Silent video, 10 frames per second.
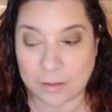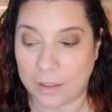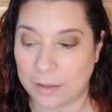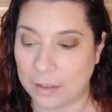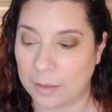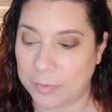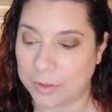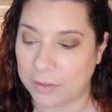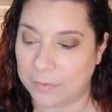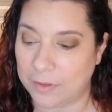I
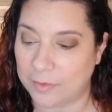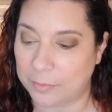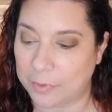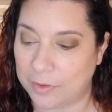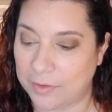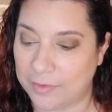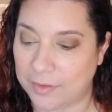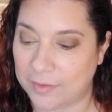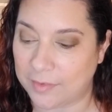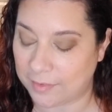believe this was a
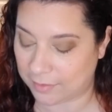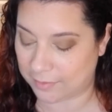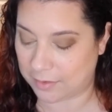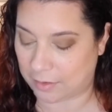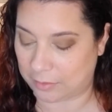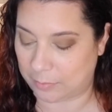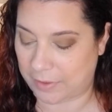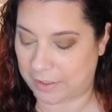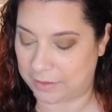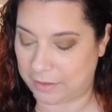$6
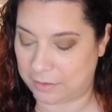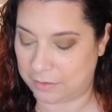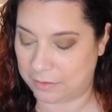palette.